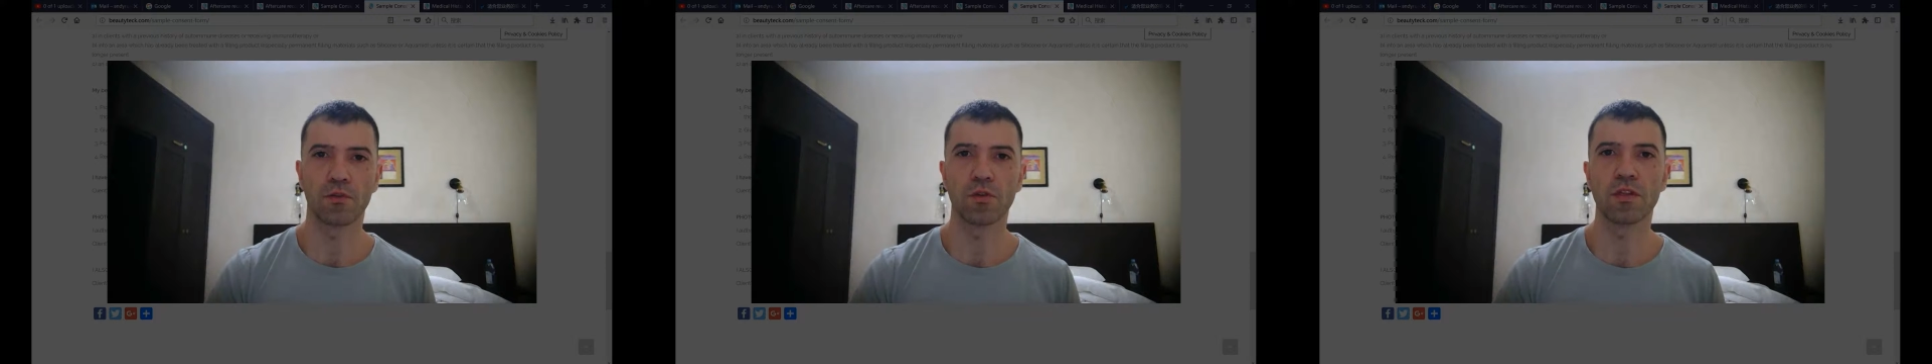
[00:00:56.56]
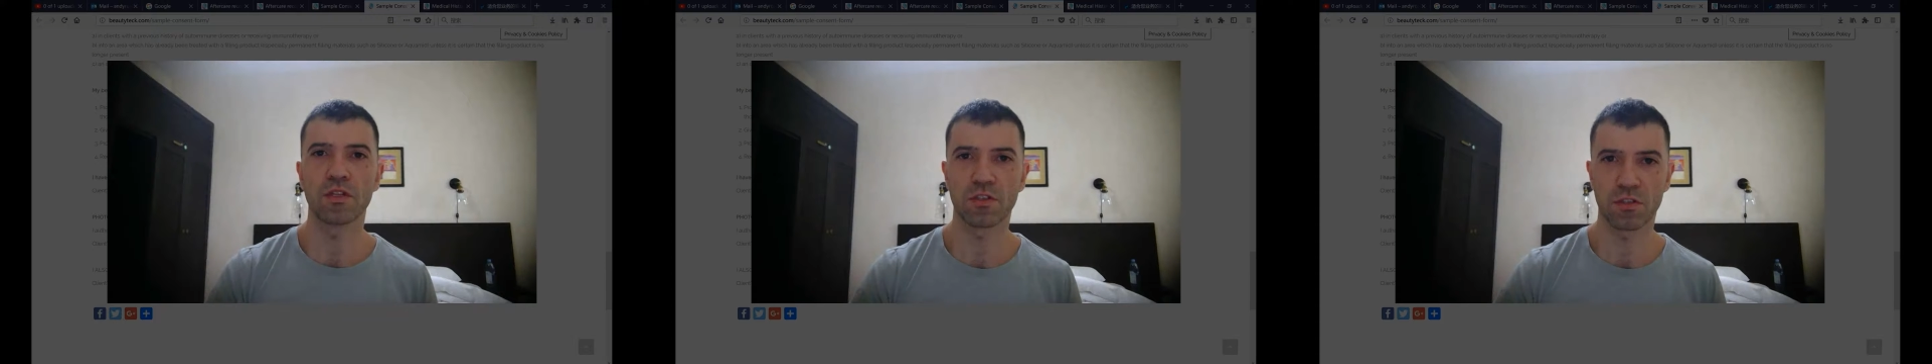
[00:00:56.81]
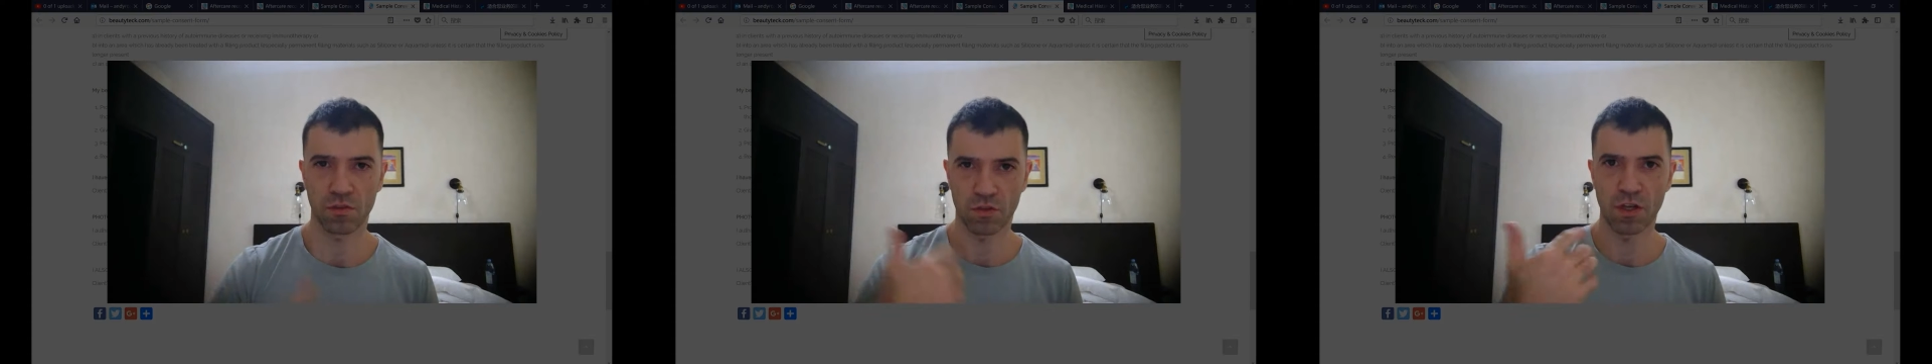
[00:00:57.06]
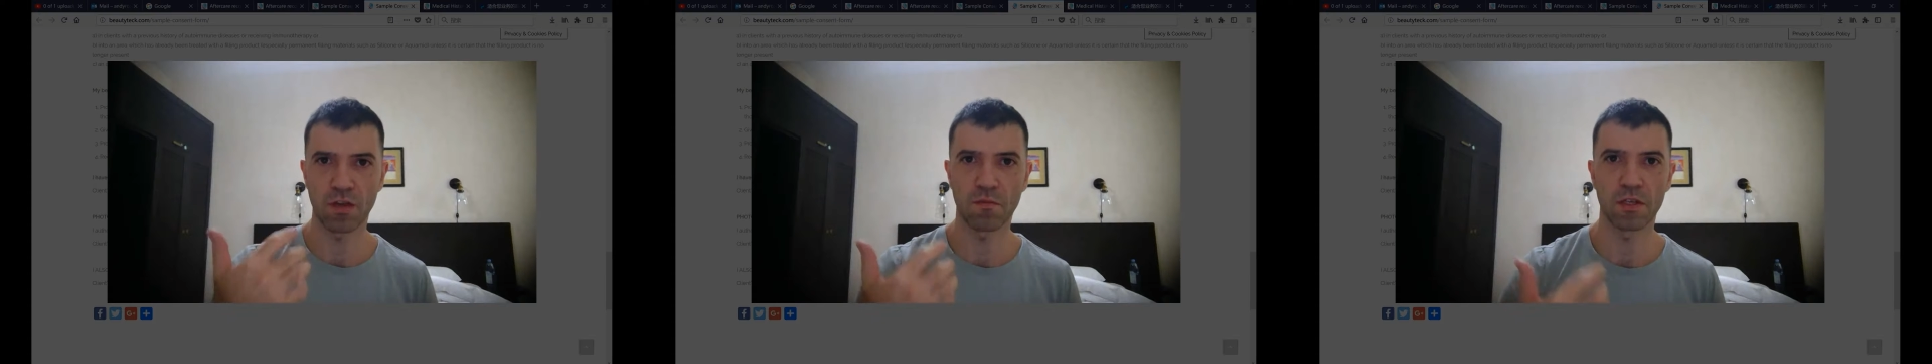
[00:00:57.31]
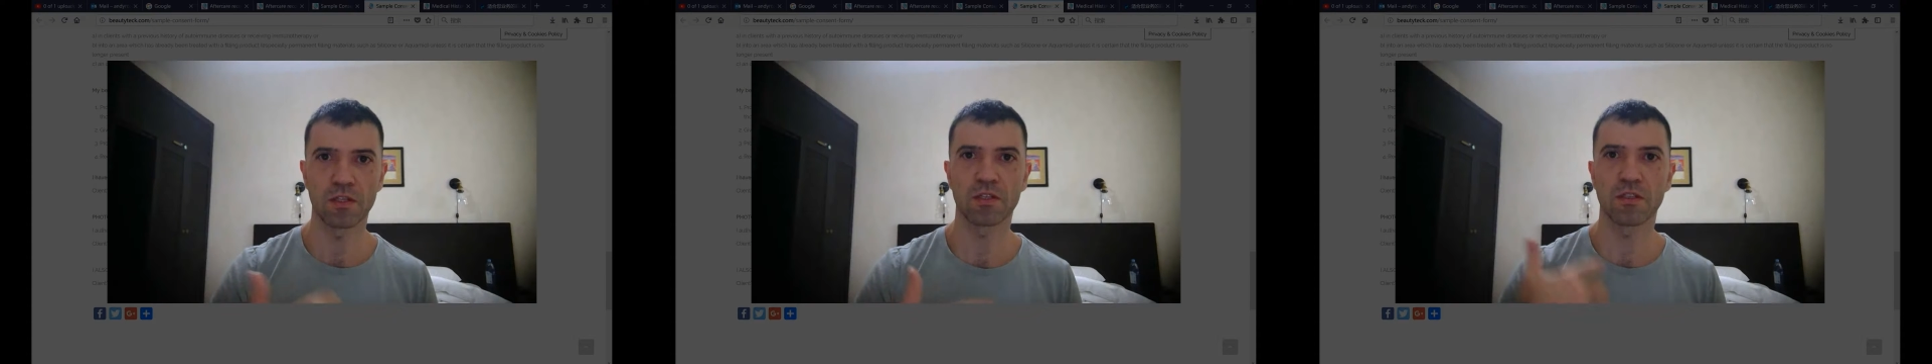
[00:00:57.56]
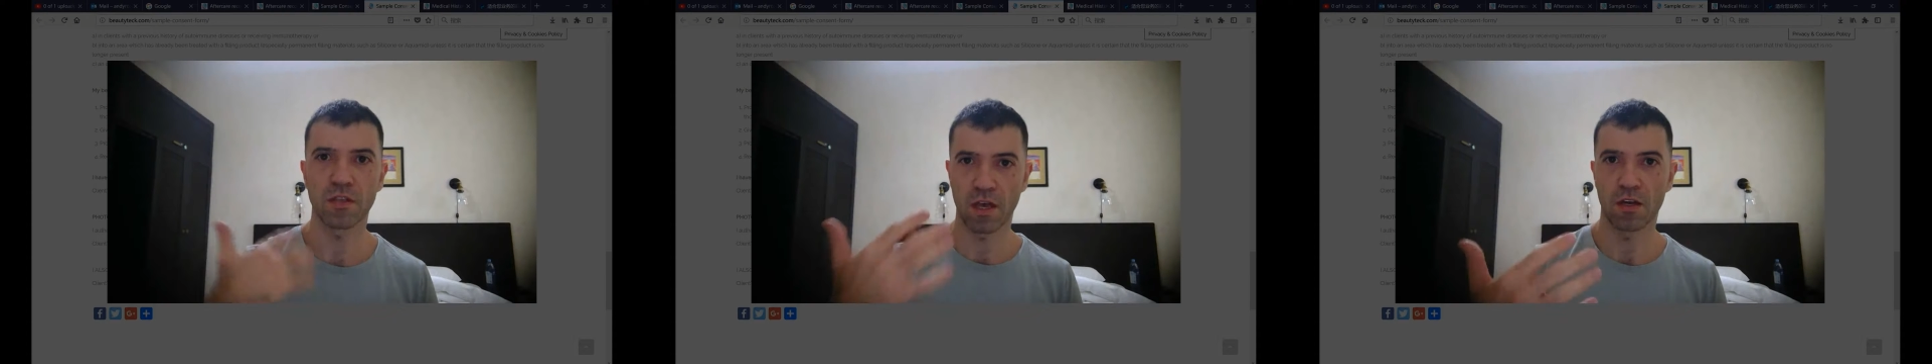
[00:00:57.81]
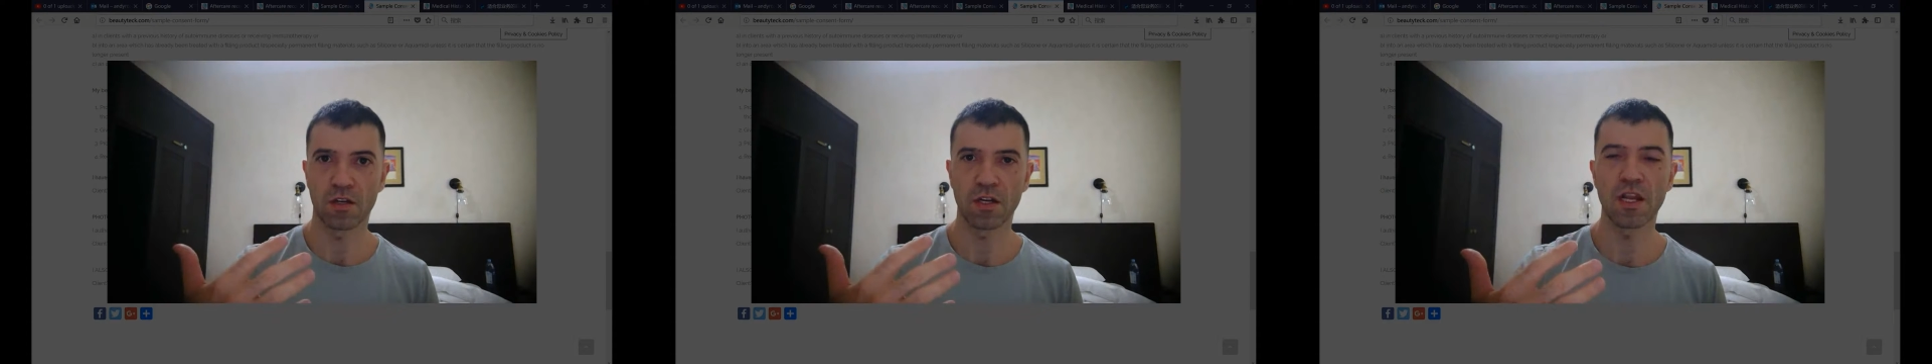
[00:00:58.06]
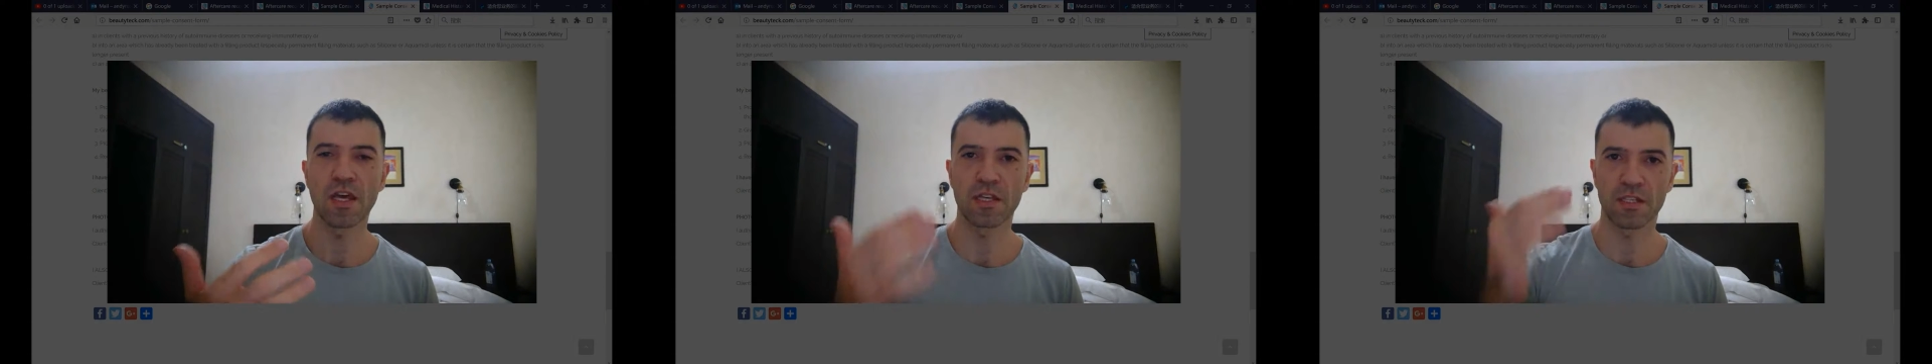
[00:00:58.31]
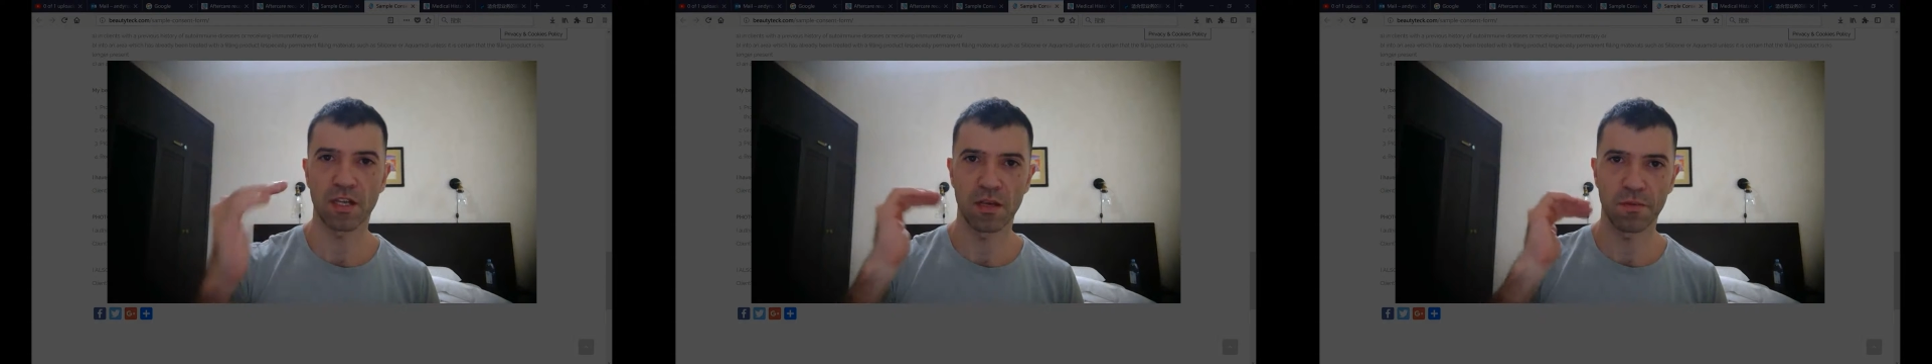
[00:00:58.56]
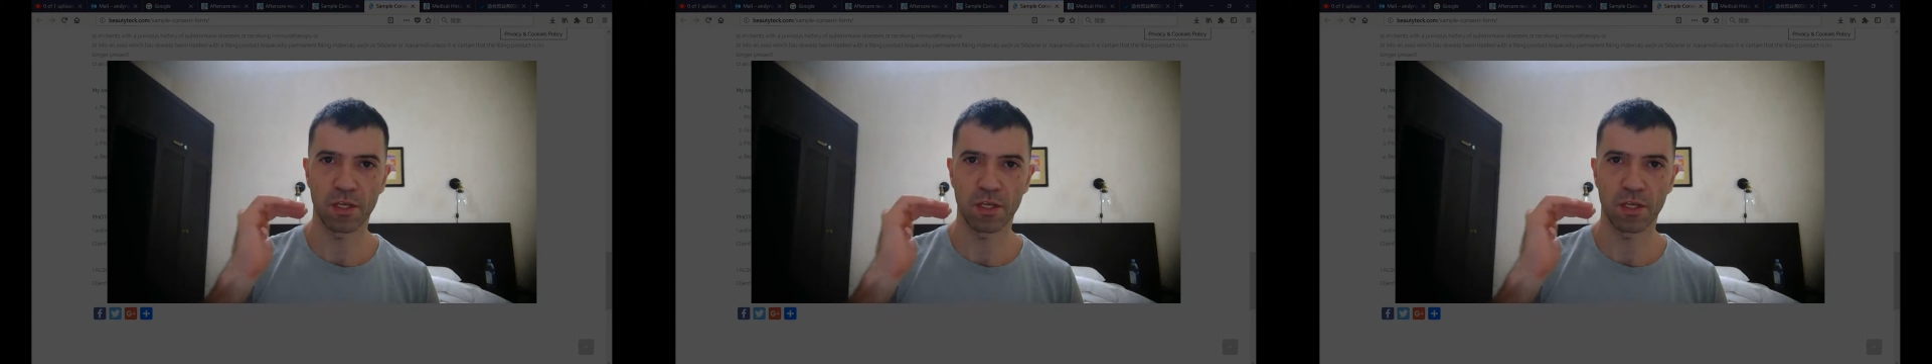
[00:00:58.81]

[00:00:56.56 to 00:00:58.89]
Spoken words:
doing these treatments really easily,